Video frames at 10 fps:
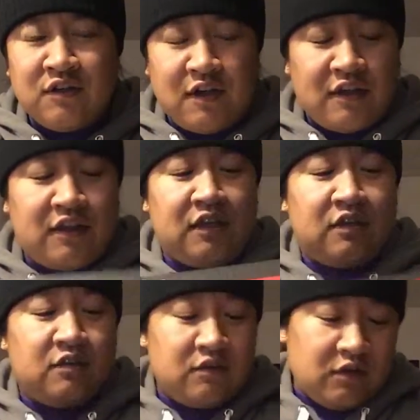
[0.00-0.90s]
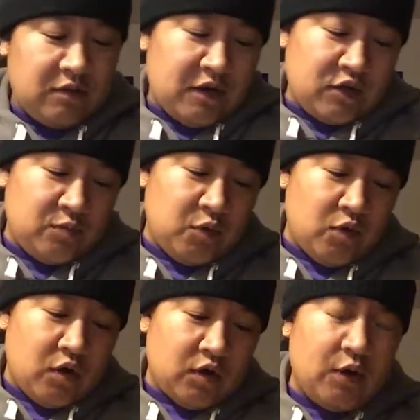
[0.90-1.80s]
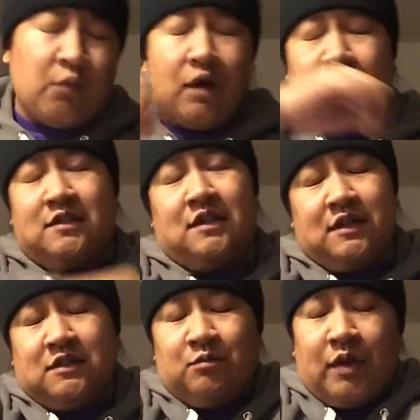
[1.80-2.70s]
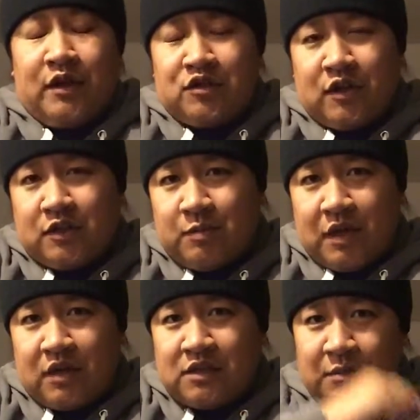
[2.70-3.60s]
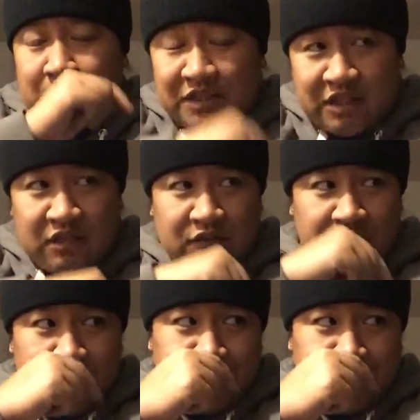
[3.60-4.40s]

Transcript: I think, and I could be wrong. I want to say it's Empire Strikes Back, because I believe